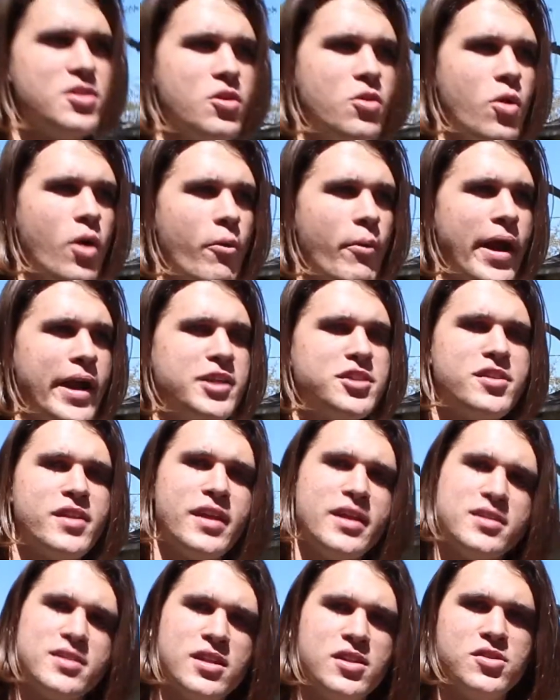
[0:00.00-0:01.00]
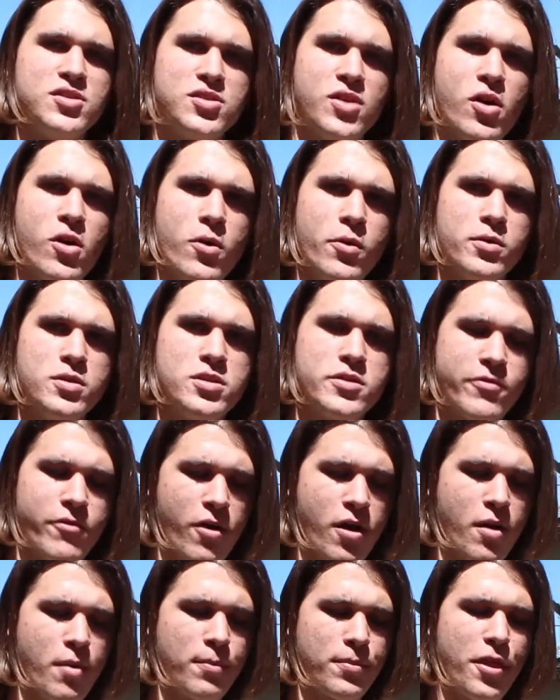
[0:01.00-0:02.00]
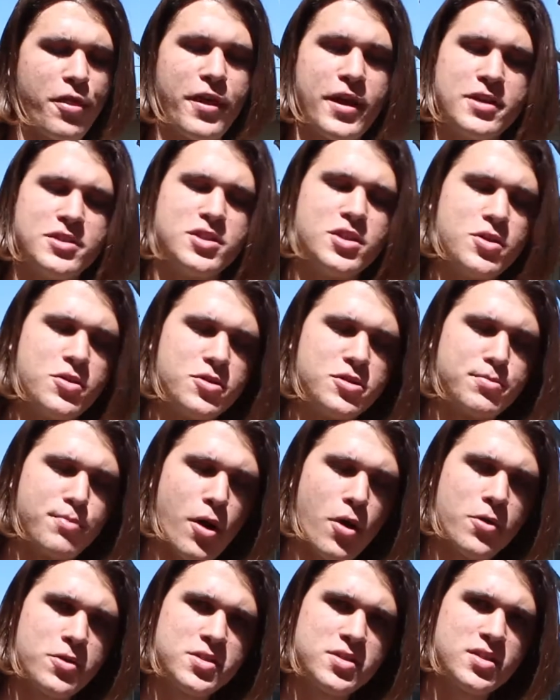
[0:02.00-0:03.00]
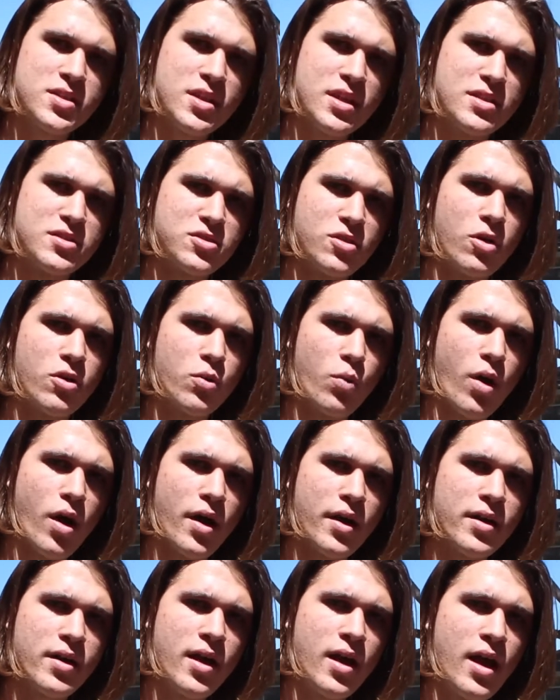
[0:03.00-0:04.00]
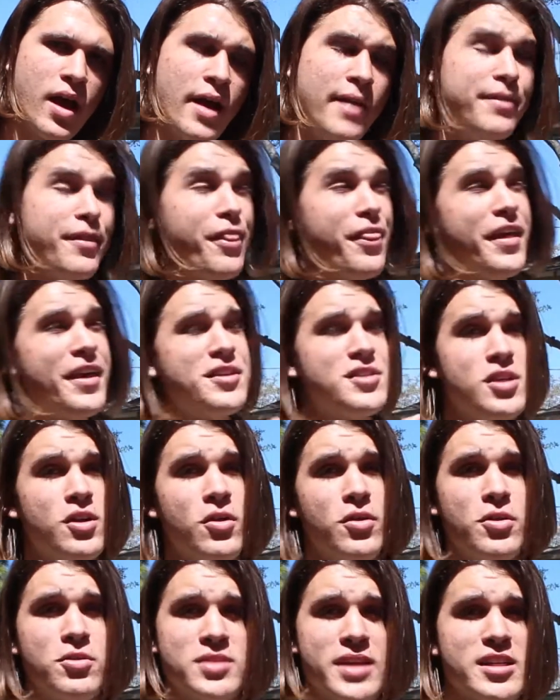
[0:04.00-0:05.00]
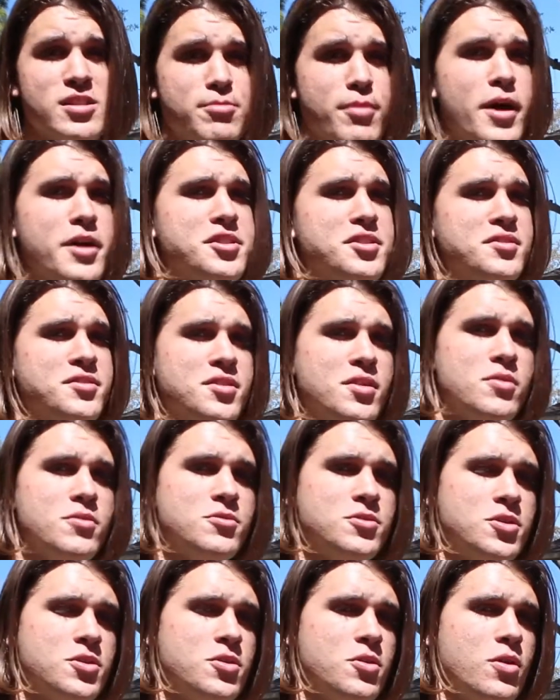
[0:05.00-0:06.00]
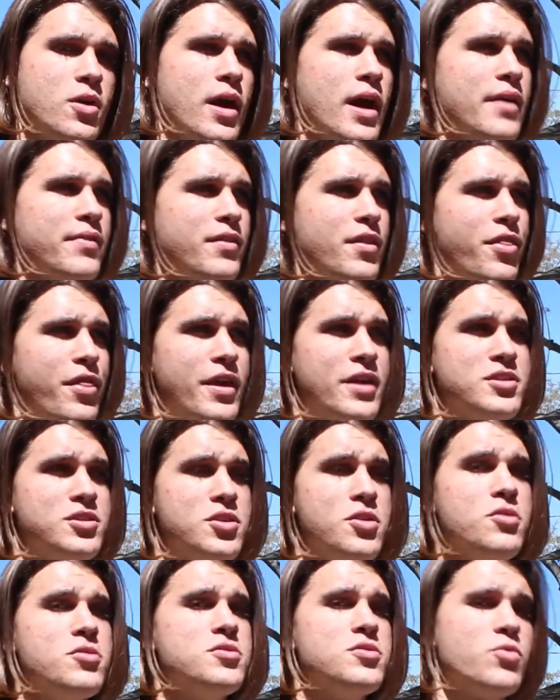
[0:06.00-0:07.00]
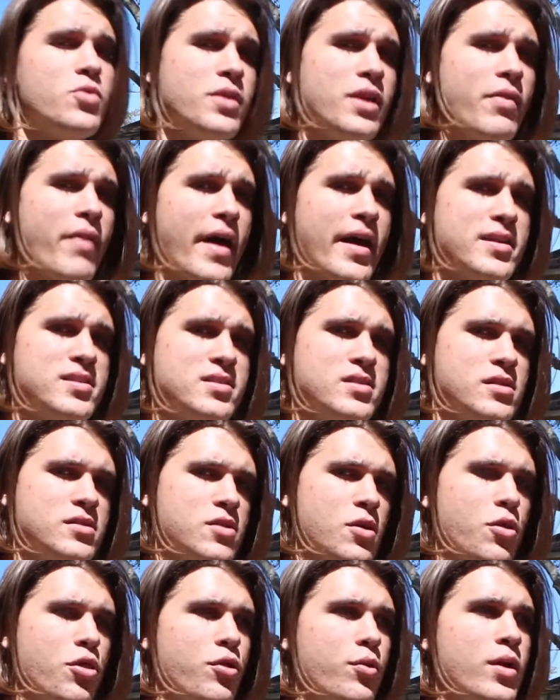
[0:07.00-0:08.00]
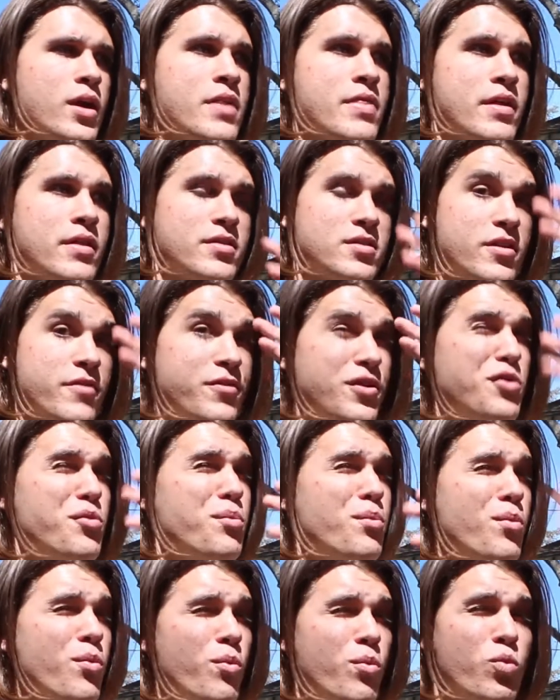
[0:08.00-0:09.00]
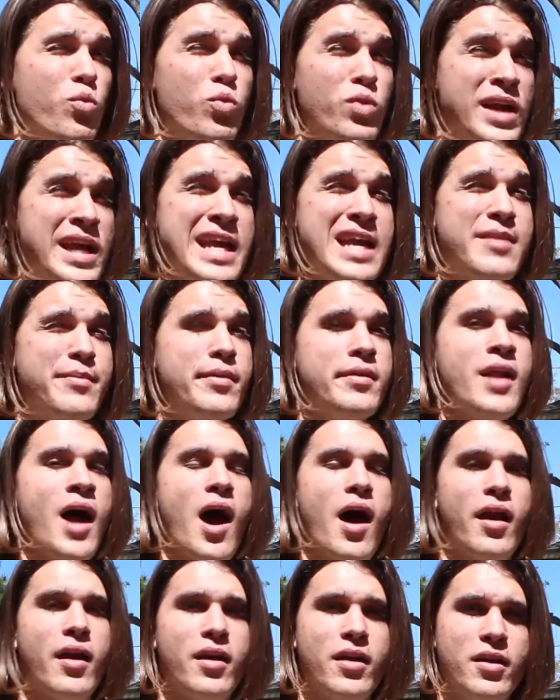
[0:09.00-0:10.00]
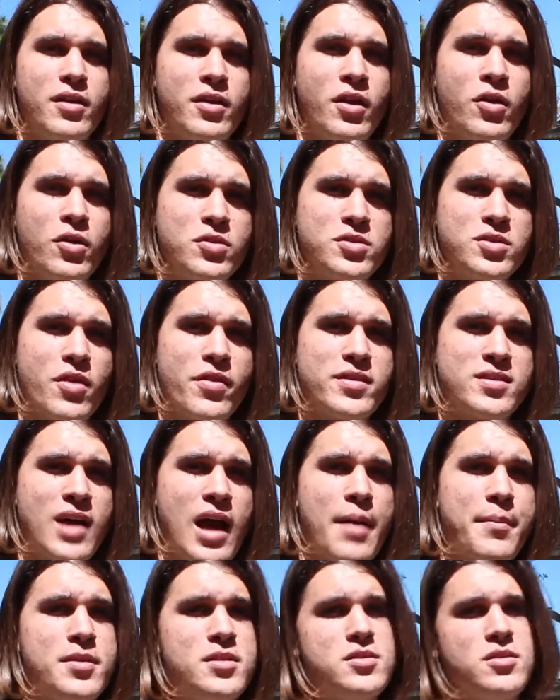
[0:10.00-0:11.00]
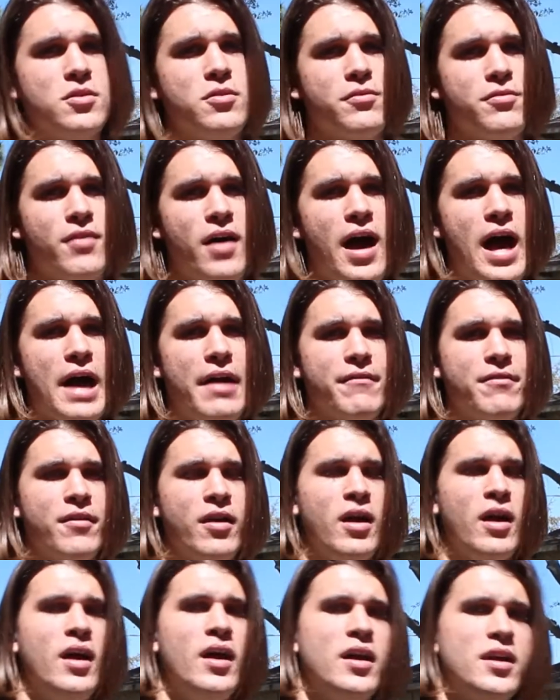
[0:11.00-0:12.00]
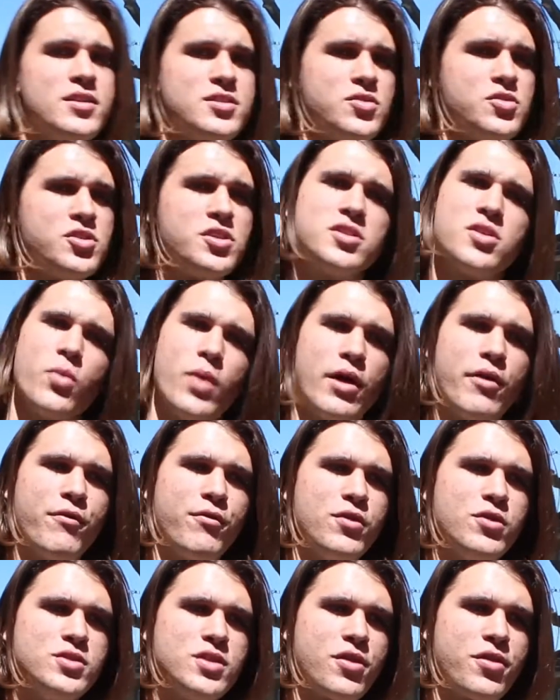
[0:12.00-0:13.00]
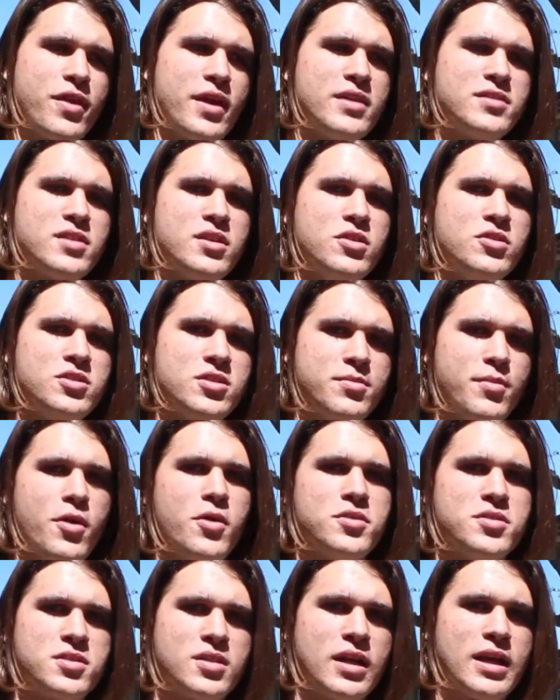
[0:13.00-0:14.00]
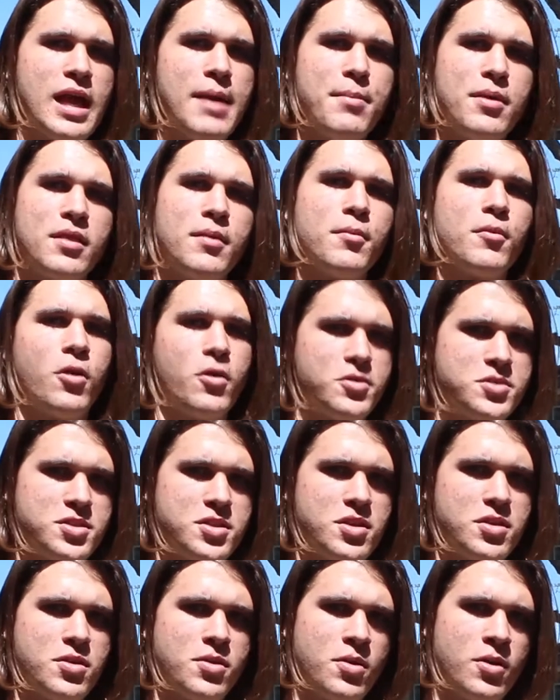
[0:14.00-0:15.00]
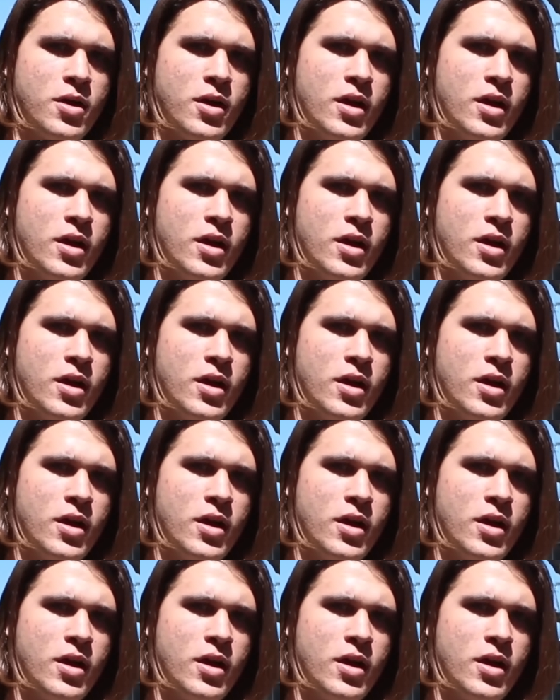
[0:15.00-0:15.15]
you arrange things in zones, from the things you use most in zone 1, the things you don't use as much in zone 2, and the things you use really less in zone 3, and then stuff you need but you don't use all the time in zone 5. So it's just a way of using things that you use the most and keeping them close to you.